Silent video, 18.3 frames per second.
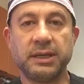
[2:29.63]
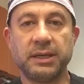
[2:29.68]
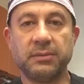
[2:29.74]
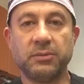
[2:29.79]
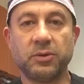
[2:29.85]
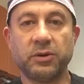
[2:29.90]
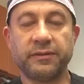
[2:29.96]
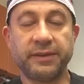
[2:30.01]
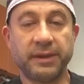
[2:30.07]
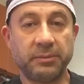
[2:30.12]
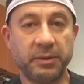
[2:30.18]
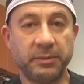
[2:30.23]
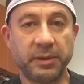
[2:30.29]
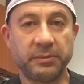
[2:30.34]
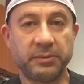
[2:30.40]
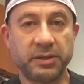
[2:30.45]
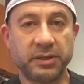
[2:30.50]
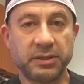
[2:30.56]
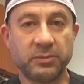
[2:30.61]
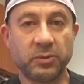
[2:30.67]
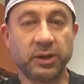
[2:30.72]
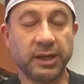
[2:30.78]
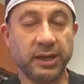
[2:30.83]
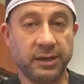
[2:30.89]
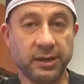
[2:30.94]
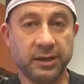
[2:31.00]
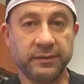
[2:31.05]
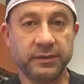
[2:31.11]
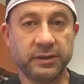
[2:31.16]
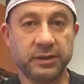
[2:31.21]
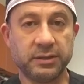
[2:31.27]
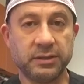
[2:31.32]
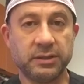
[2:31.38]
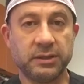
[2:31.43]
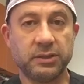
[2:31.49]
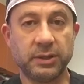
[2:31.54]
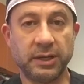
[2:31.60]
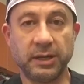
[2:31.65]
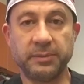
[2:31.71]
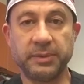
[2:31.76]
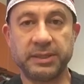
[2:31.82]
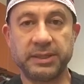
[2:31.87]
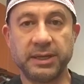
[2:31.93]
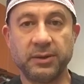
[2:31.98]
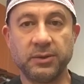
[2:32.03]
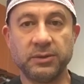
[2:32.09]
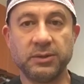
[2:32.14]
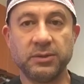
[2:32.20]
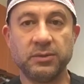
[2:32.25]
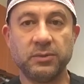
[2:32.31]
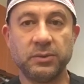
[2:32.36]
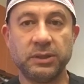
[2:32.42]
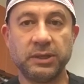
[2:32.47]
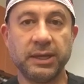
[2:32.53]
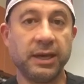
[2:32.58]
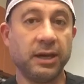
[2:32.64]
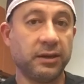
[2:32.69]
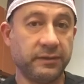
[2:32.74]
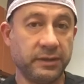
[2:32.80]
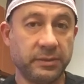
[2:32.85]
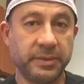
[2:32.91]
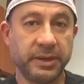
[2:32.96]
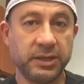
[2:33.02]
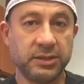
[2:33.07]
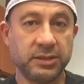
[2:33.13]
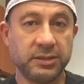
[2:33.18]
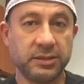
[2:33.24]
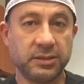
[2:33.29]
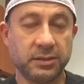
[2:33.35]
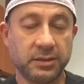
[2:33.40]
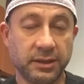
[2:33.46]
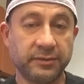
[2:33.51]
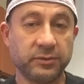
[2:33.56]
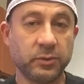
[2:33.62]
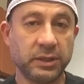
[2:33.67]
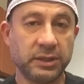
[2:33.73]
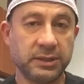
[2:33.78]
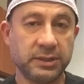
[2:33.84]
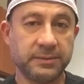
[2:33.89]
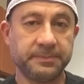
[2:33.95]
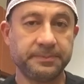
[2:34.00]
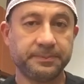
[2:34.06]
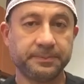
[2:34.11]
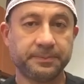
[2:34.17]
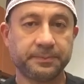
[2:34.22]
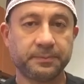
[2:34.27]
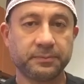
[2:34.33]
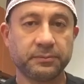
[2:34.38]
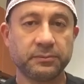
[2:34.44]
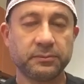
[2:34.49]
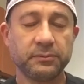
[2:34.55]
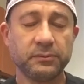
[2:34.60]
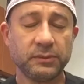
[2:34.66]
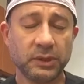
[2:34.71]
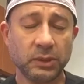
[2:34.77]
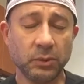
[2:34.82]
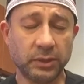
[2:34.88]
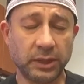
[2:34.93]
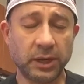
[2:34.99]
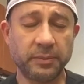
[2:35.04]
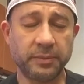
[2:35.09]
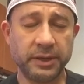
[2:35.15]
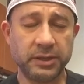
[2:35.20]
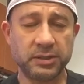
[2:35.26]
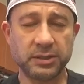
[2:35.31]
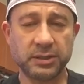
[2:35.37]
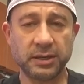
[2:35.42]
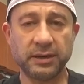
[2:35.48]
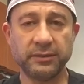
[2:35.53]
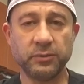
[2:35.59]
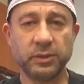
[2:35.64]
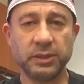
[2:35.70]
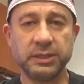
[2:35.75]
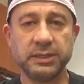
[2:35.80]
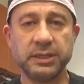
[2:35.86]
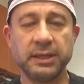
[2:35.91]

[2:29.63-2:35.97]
more family members, more caregivers to help us out with the care of their patients and loved ones, with our patients and loved ones.